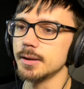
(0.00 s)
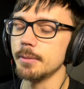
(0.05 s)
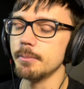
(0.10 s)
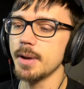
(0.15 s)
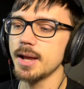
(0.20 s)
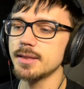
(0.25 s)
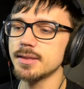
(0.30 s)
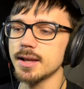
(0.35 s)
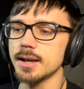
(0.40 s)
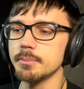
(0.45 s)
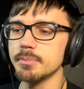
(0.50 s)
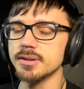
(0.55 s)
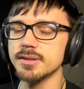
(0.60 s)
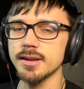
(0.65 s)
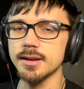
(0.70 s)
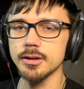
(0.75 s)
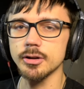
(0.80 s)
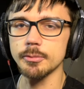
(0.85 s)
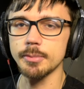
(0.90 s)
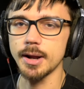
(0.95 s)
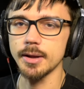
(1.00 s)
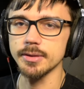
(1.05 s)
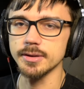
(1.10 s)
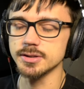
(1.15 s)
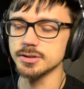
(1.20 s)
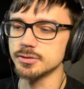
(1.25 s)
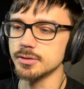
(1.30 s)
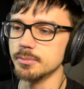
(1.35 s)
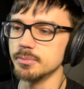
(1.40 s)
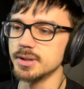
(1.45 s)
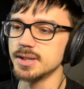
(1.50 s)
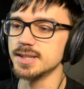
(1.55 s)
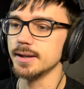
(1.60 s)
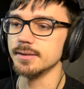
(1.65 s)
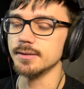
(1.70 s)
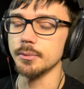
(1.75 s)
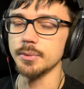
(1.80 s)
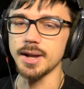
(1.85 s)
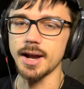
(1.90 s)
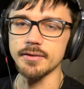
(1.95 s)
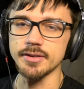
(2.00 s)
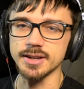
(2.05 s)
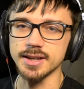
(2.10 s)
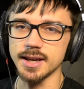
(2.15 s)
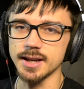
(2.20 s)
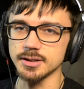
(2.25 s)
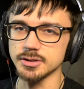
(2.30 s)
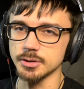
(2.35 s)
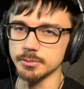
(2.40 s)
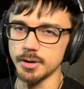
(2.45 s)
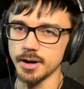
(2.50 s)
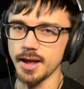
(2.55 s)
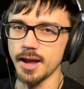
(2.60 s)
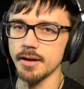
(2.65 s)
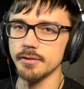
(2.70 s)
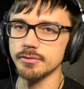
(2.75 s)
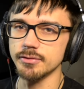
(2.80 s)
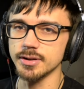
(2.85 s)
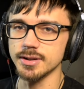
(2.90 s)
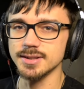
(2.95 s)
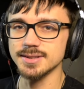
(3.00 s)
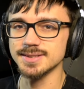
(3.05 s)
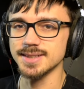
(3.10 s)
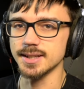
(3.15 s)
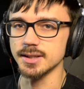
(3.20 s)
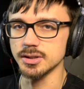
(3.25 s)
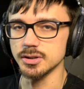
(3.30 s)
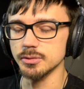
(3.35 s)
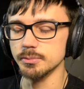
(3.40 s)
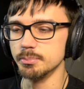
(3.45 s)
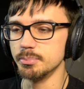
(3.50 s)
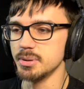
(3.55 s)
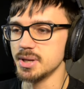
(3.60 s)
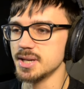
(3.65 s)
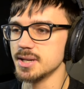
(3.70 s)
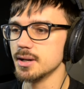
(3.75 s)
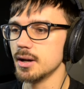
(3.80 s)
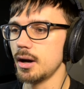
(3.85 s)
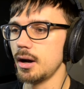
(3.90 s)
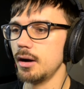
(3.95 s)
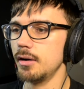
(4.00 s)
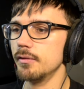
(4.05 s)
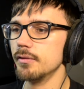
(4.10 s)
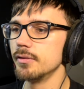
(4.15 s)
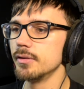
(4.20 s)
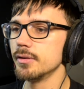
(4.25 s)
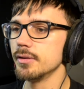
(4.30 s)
The main thing in particular about this drum beat is that we have a kick drum on every single beat of